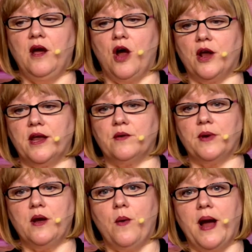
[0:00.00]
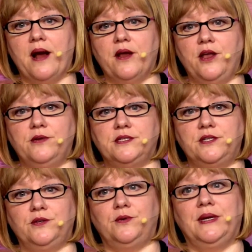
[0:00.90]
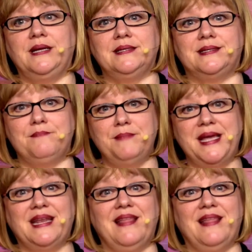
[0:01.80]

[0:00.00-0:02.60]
are going to require you to submit